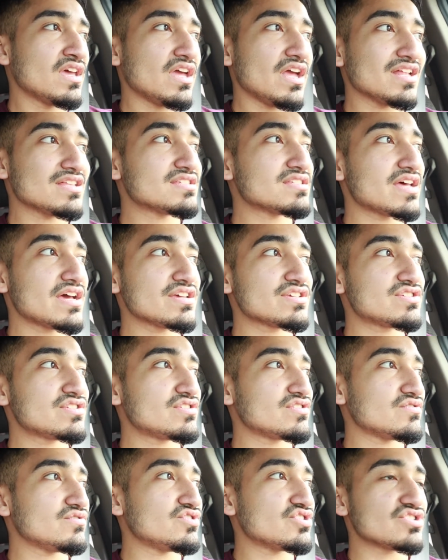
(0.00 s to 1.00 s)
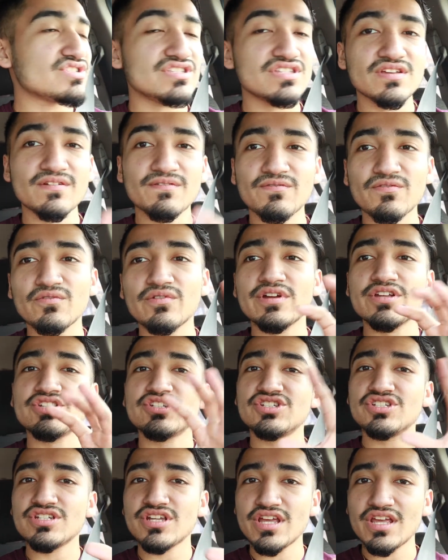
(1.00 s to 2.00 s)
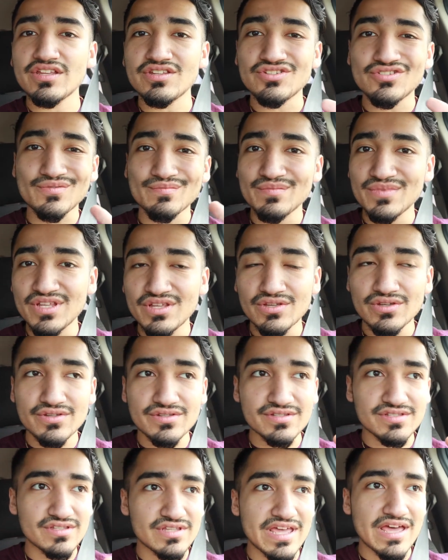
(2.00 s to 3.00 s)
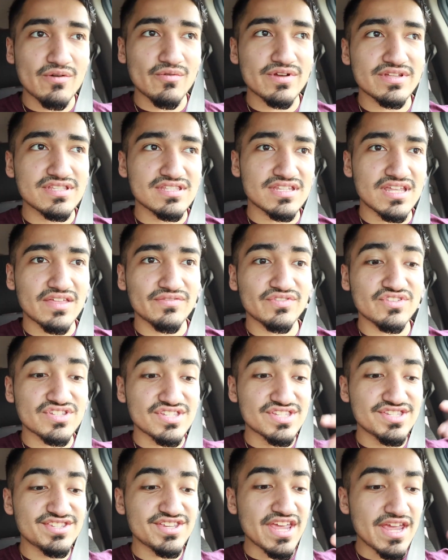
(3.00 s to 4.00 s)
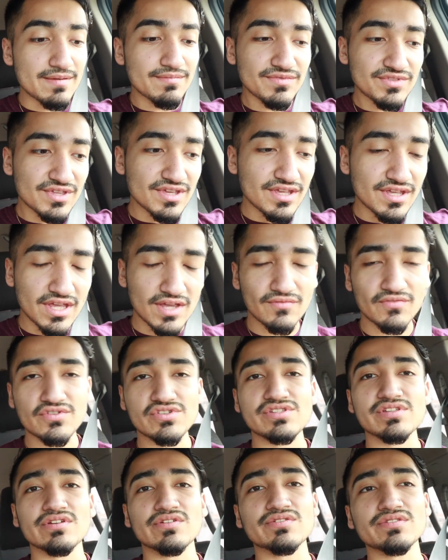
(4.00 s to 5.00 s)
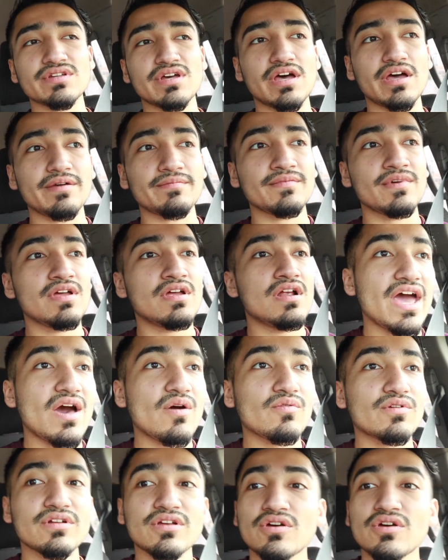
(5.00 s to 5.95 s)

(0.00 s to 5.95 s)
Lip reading: it's nice to just differentiate your meals. That way it's not the same thing every single time. Yeah, we're gonna